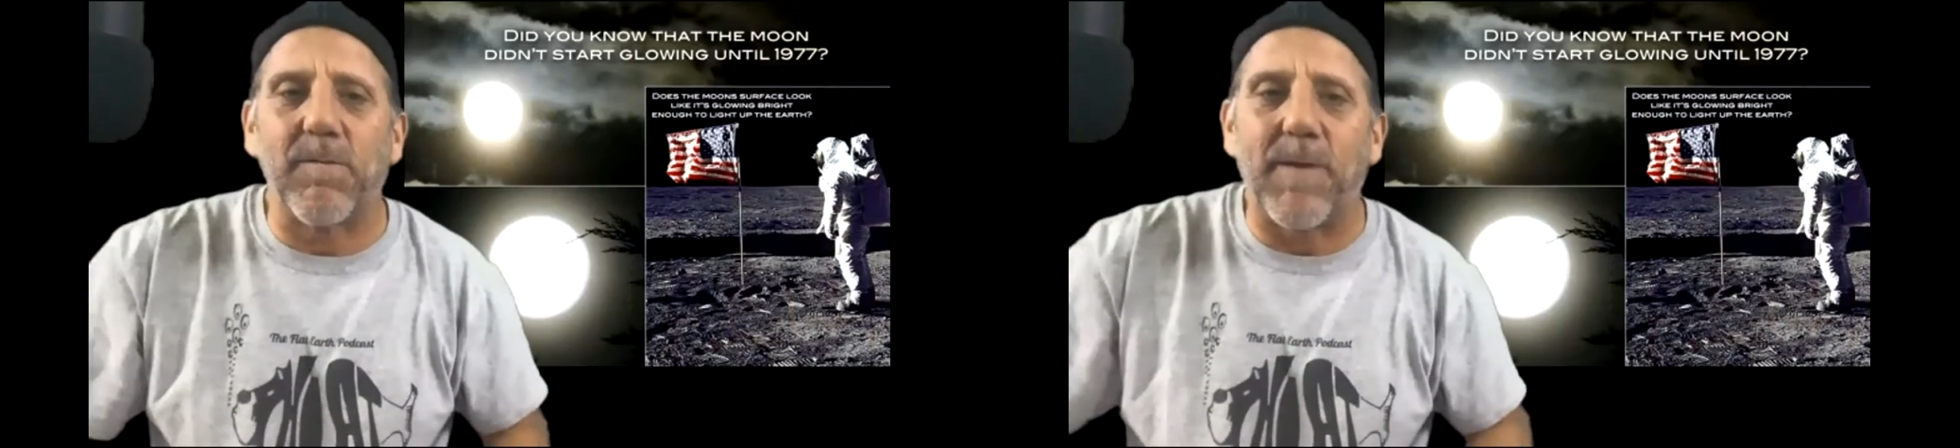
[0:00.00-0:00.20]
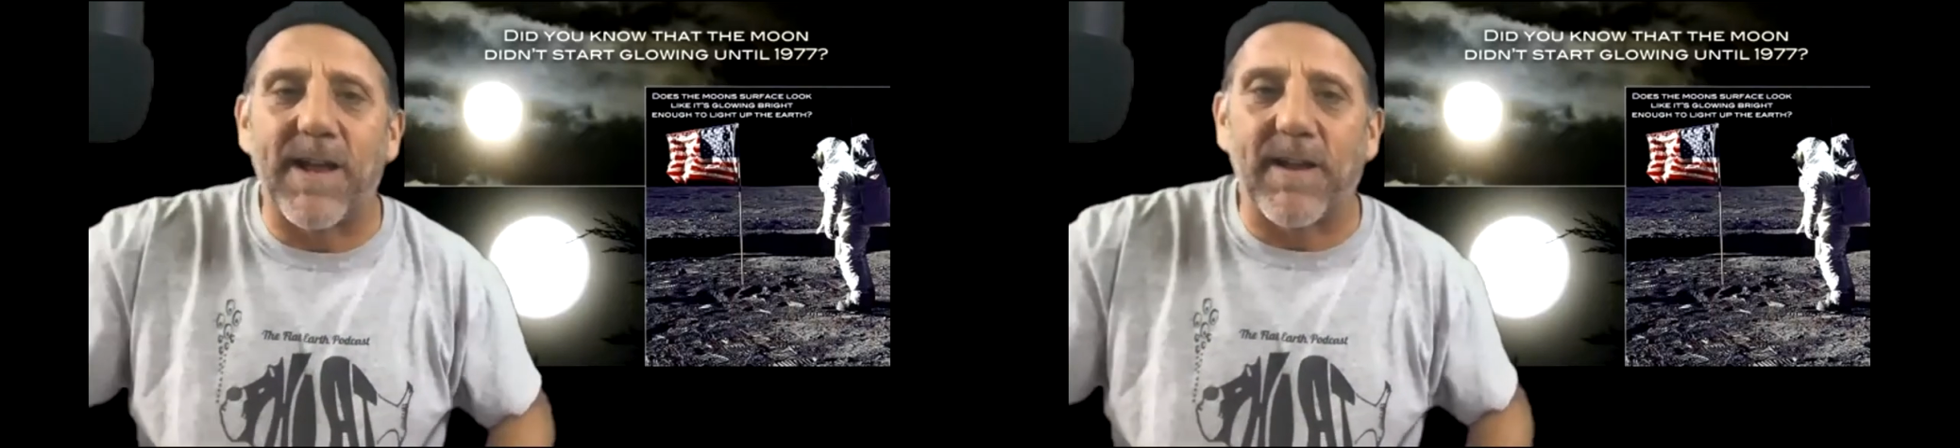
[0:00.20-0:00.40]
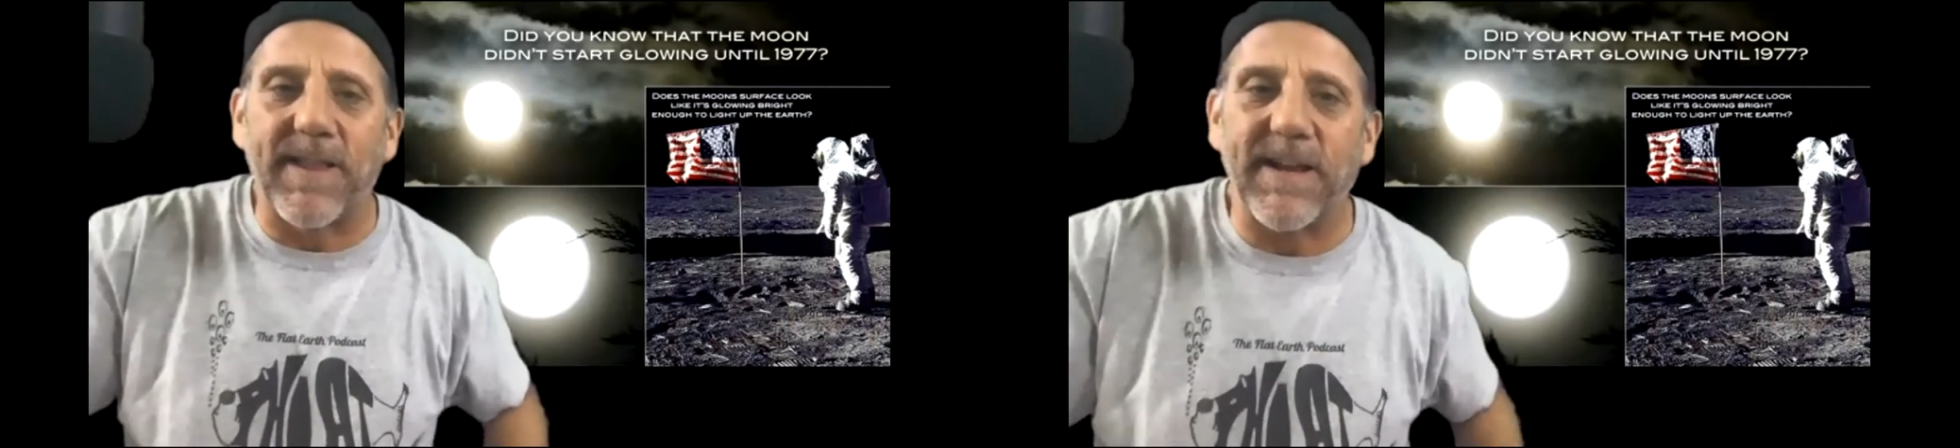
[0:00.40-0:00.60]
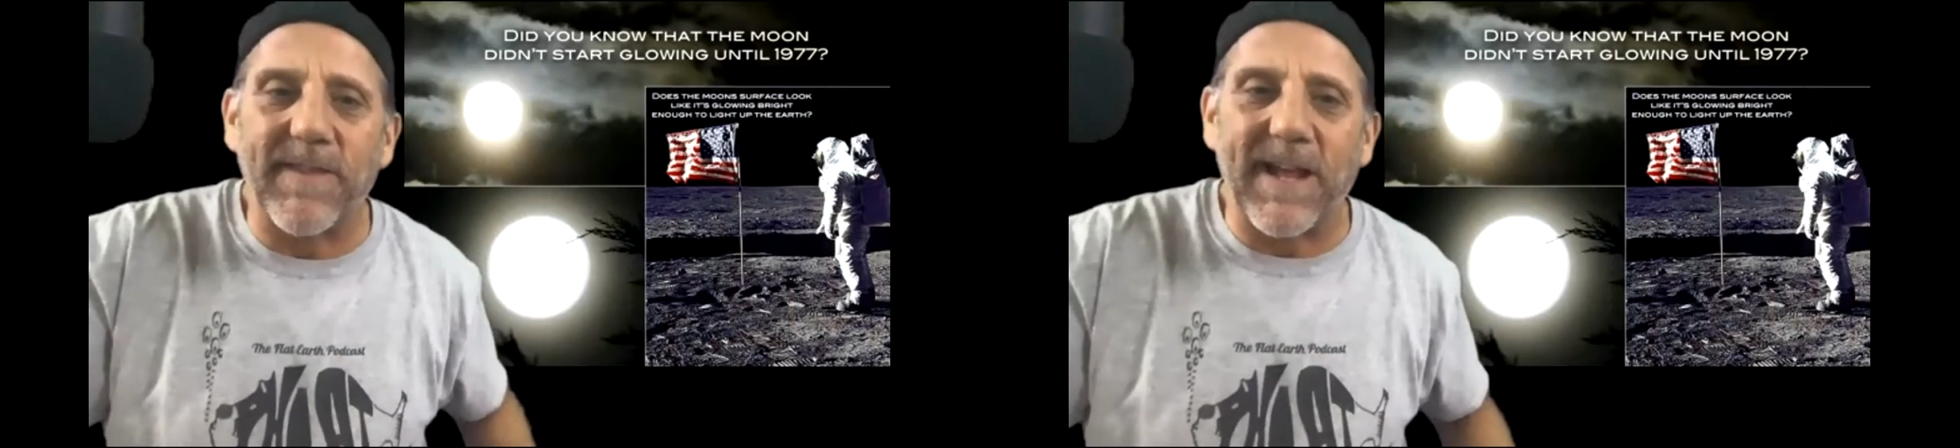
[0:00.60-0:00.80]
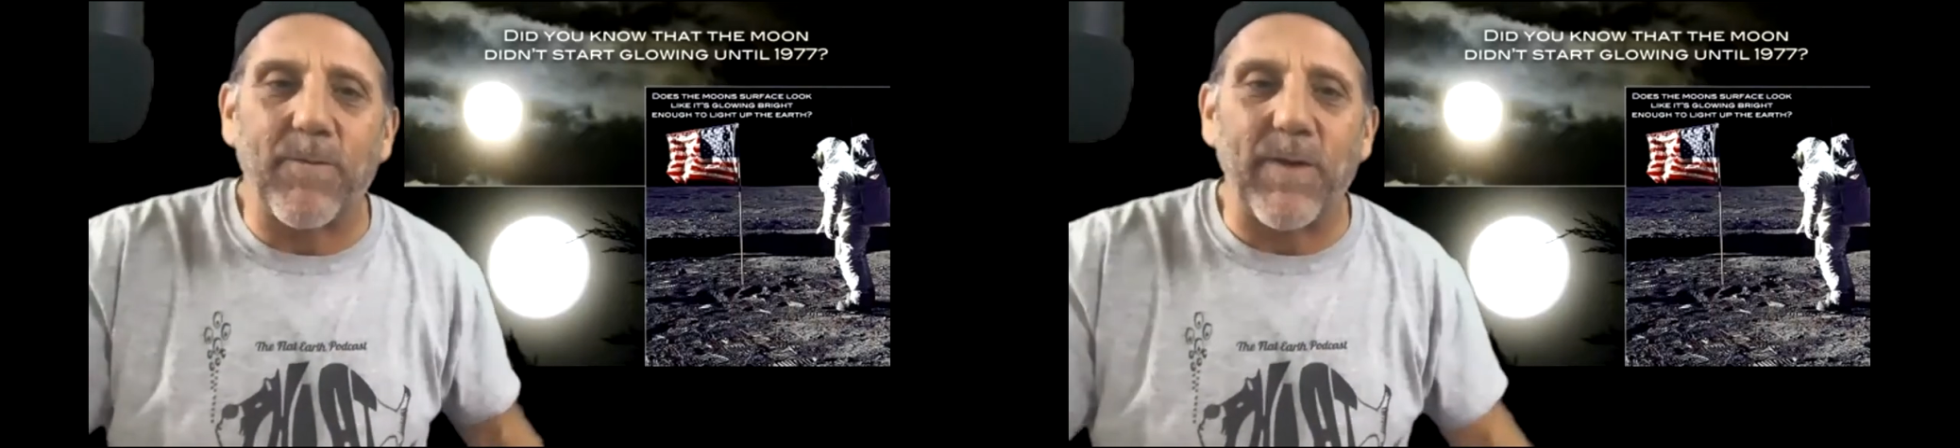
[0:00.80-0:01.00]
model
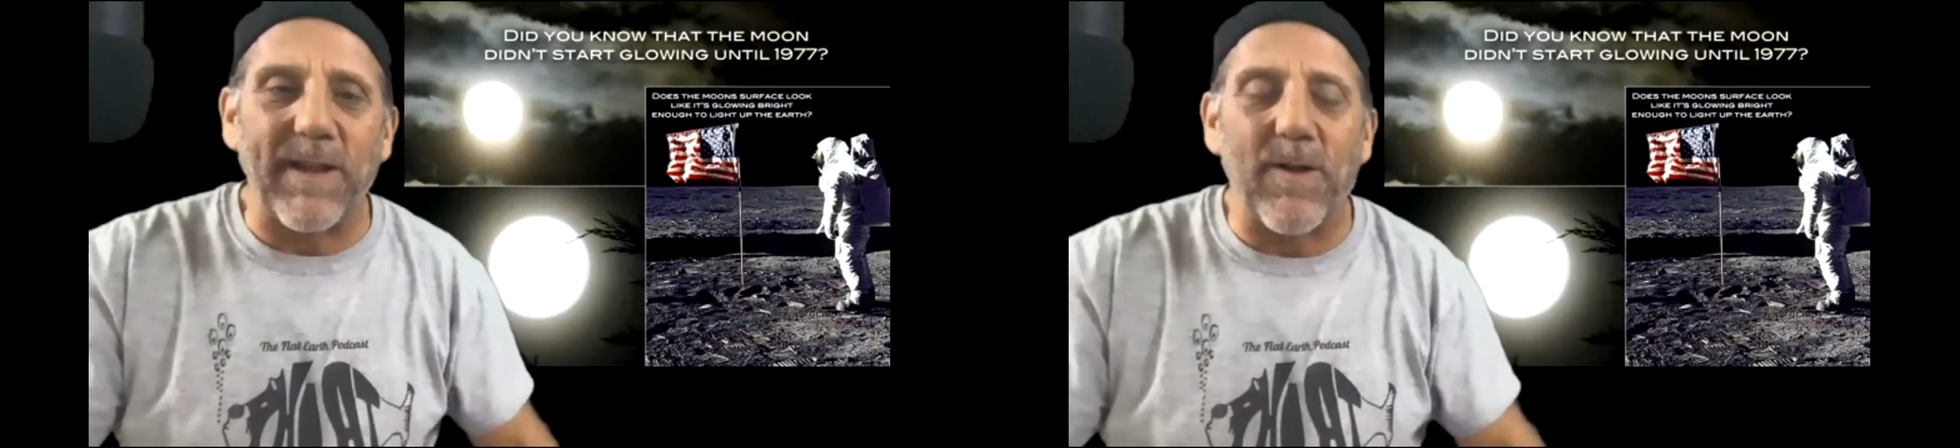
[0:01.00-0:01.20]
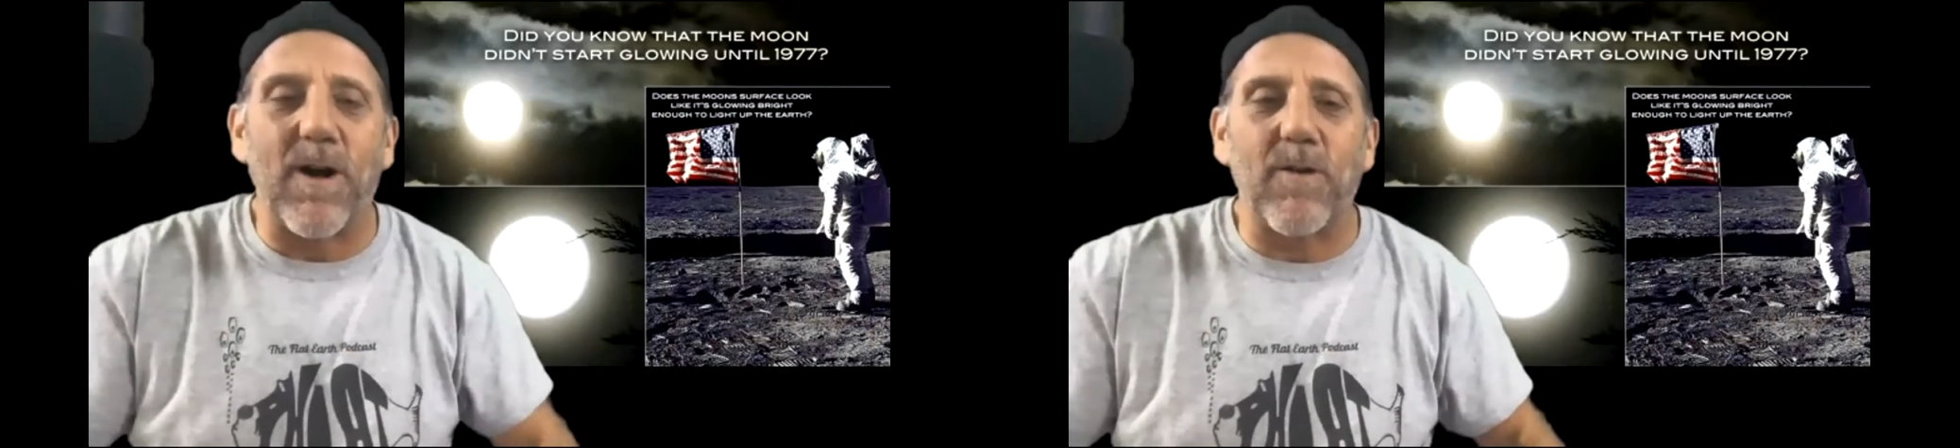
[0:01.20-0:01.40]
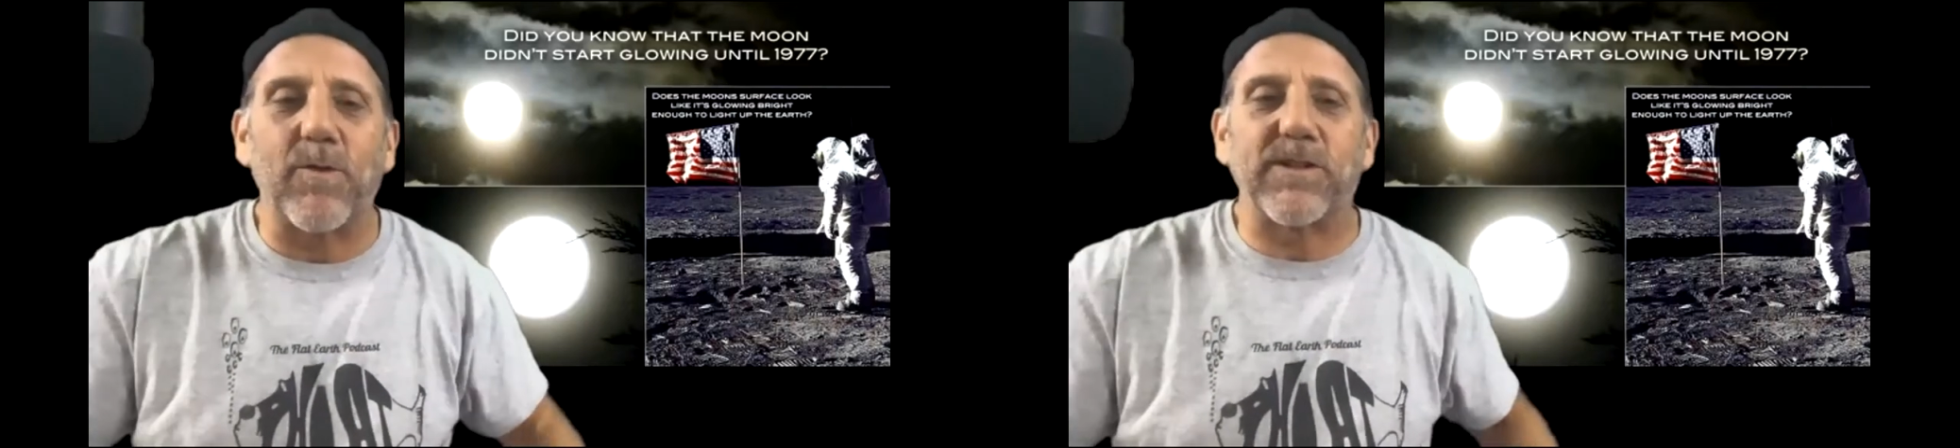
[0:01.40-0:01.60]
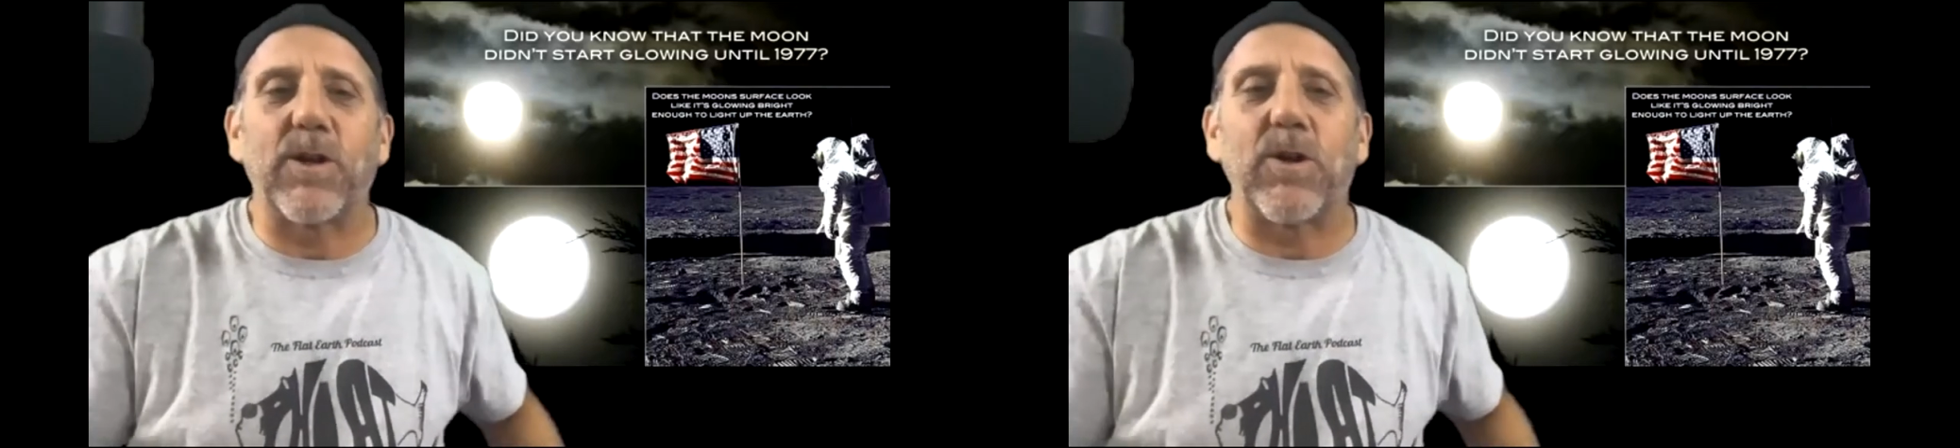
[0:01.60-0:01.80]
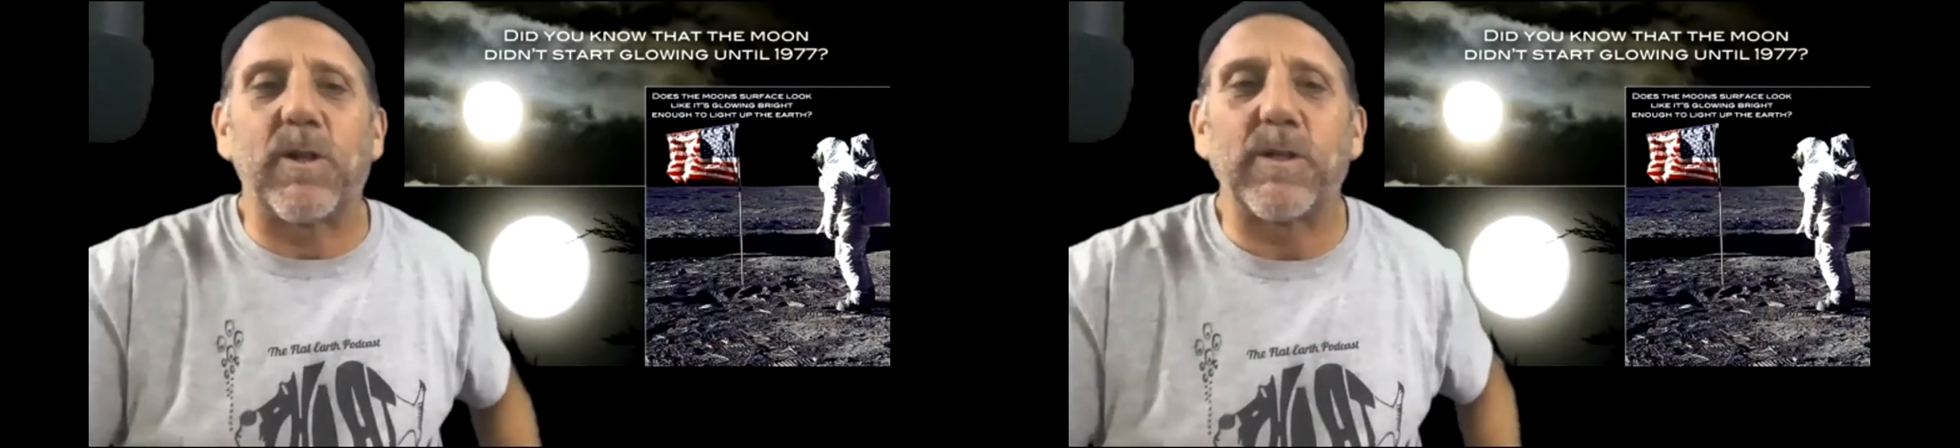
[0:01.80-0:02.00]
that we all were
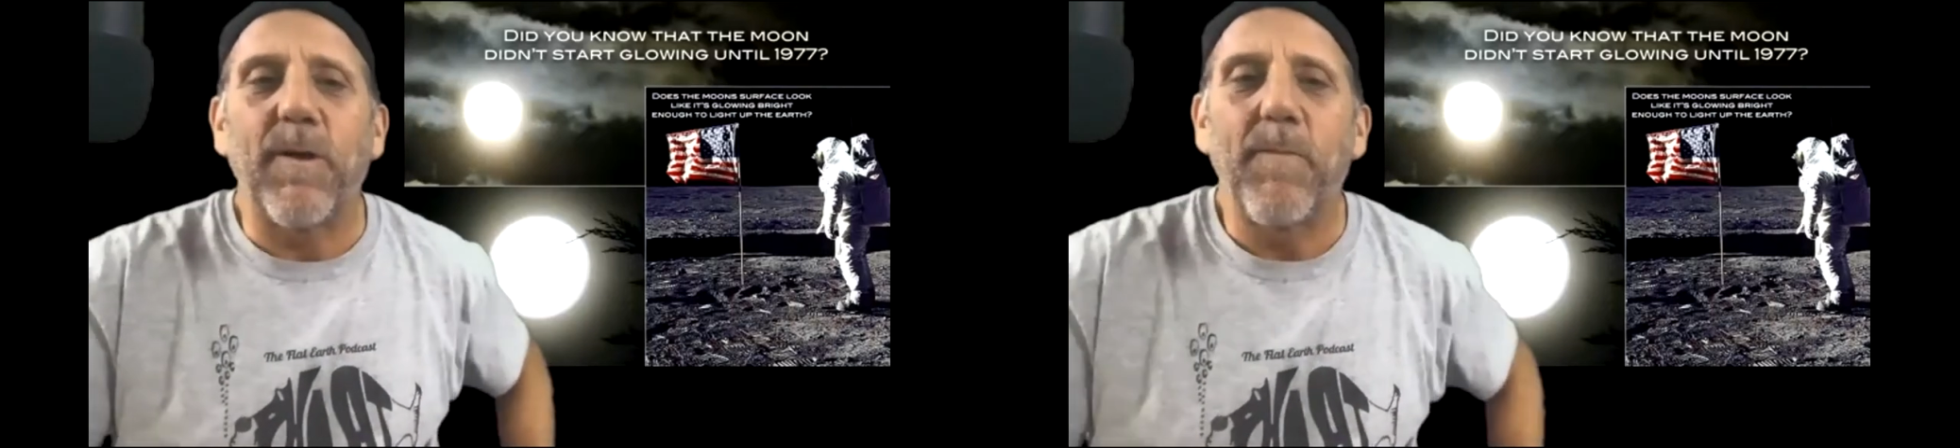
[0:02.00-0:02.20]
sold,